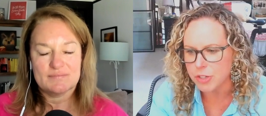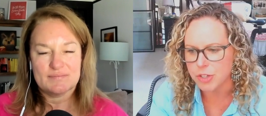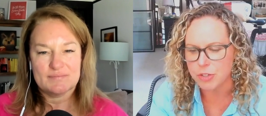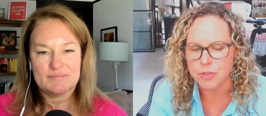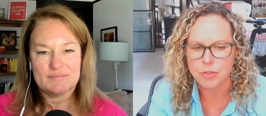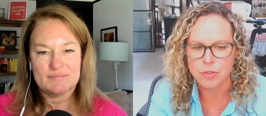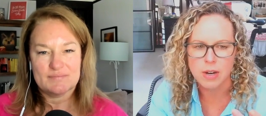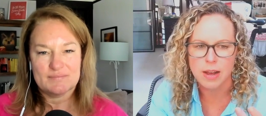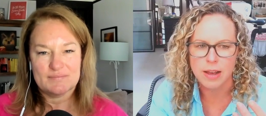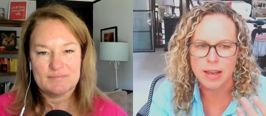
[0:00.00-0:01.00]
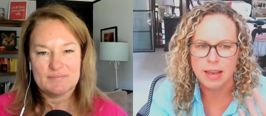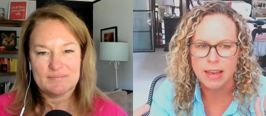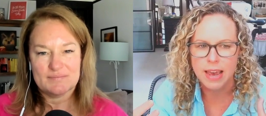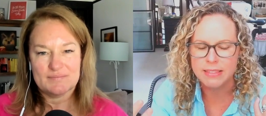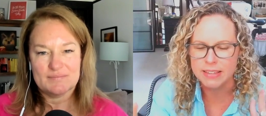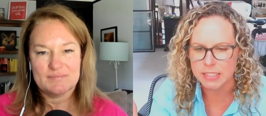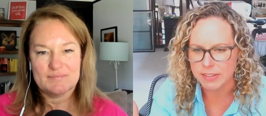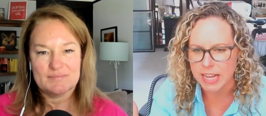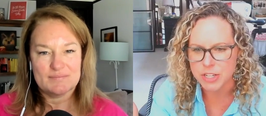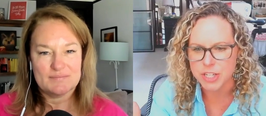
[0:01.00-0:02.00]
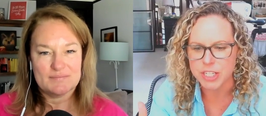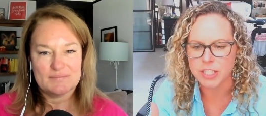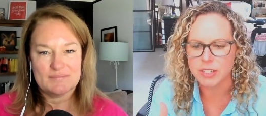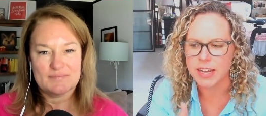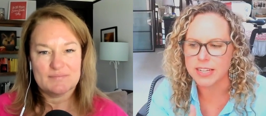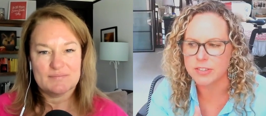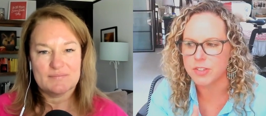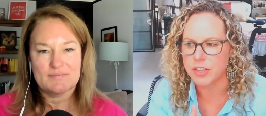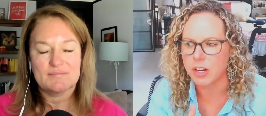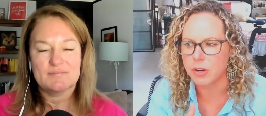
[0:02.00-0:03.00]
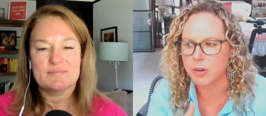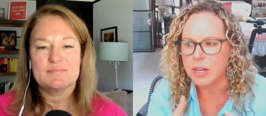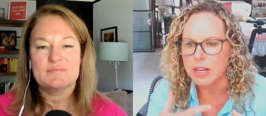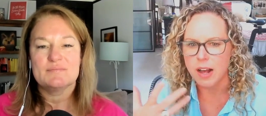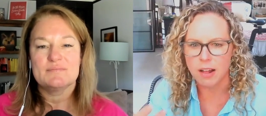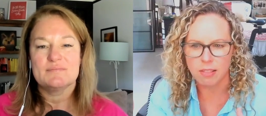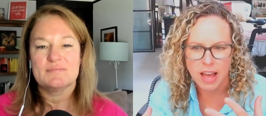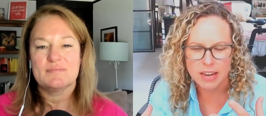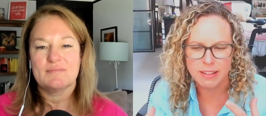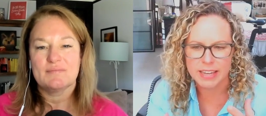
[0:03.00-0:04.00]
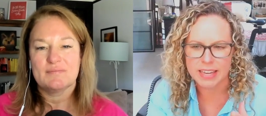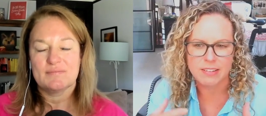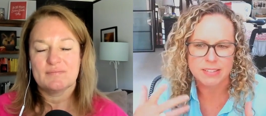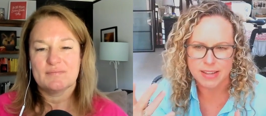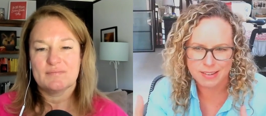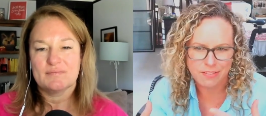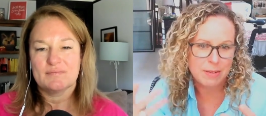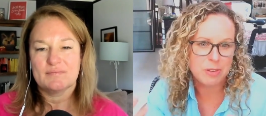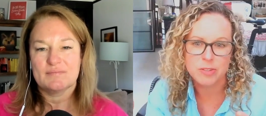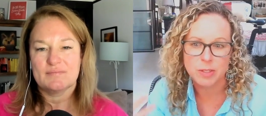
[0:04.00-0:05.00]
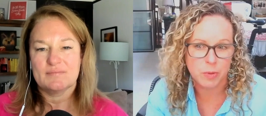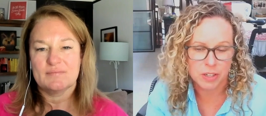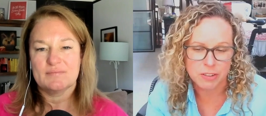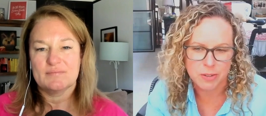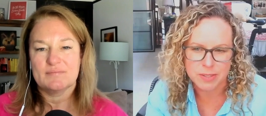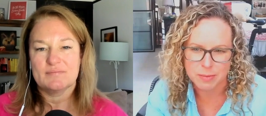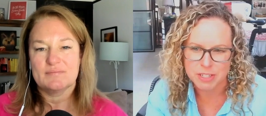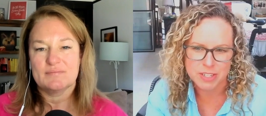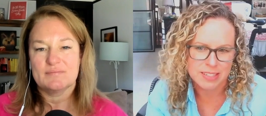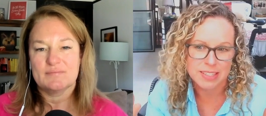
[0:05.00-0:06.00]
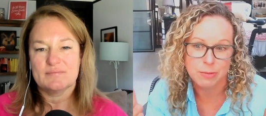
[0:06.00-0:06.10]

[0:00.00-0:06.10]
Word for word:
Speaker 1: shoot, uh, at the end of last year. And so a lot of like, if I'm using one of those images, cause